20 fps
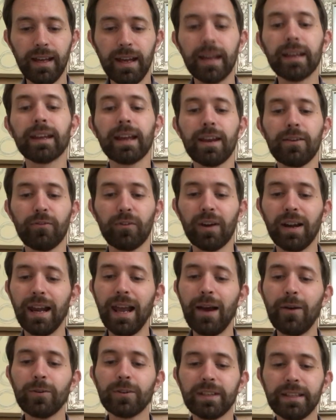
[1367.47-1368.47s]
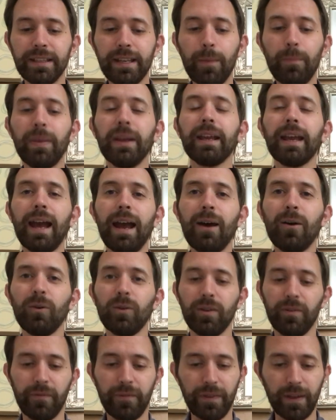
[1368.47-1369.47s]
and gave her a loud yipping
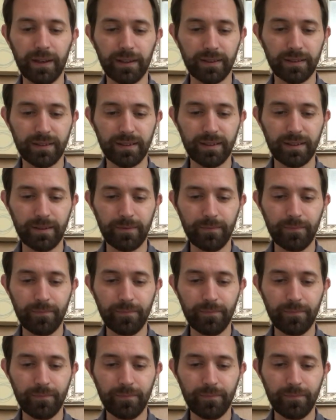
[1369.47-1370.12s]
howl of thanks.